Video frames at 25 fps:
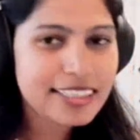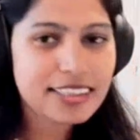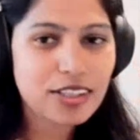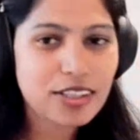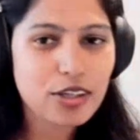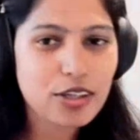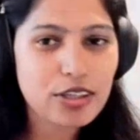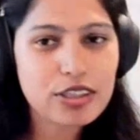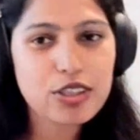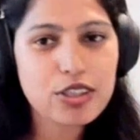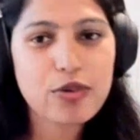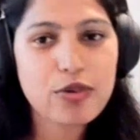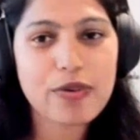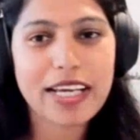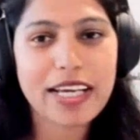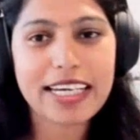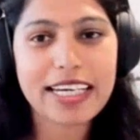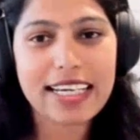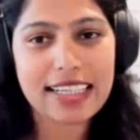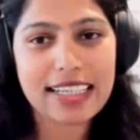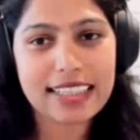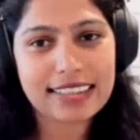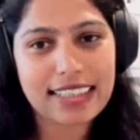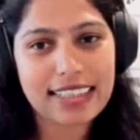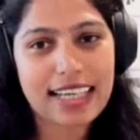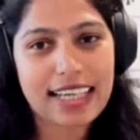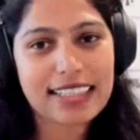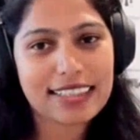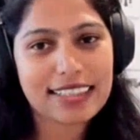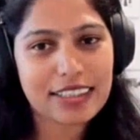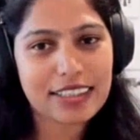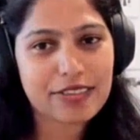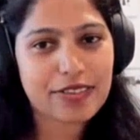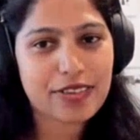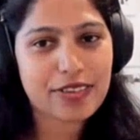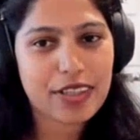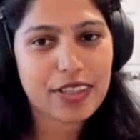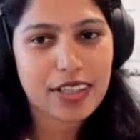Okay. It's also very
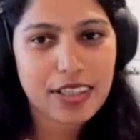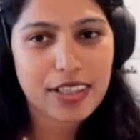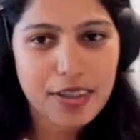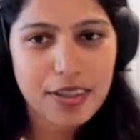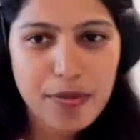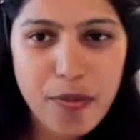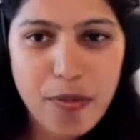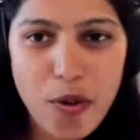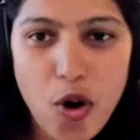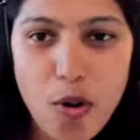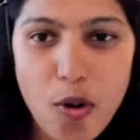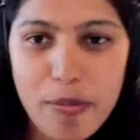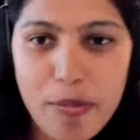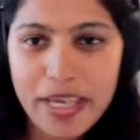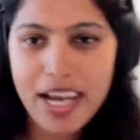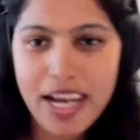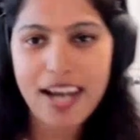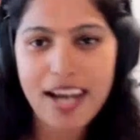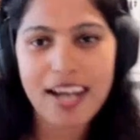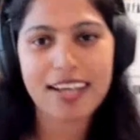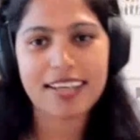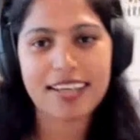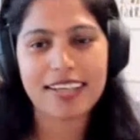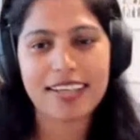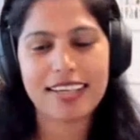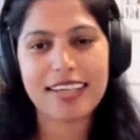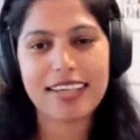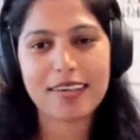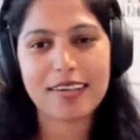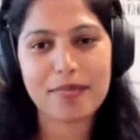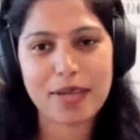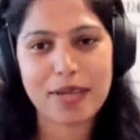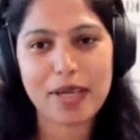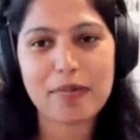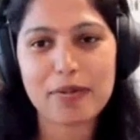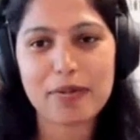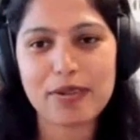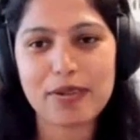exciting for Power BI
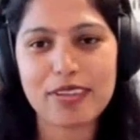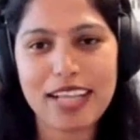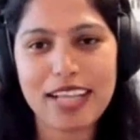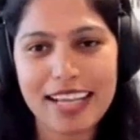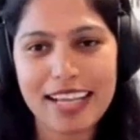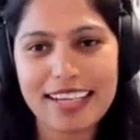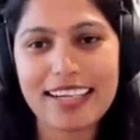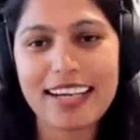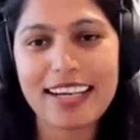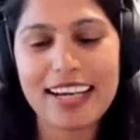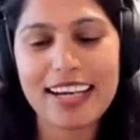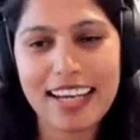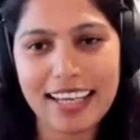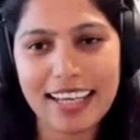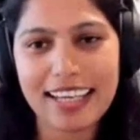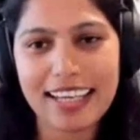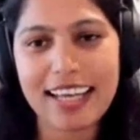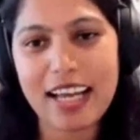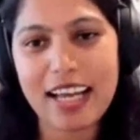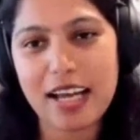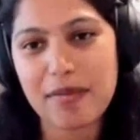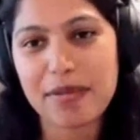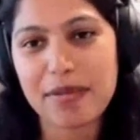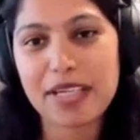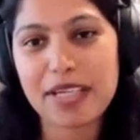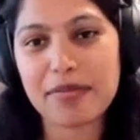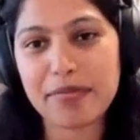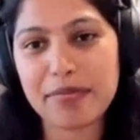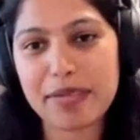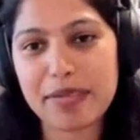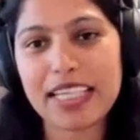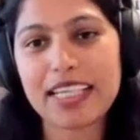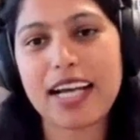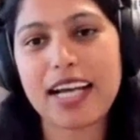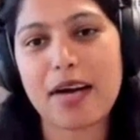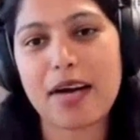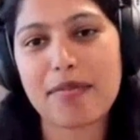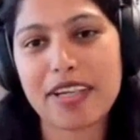people, and
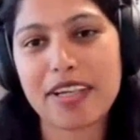me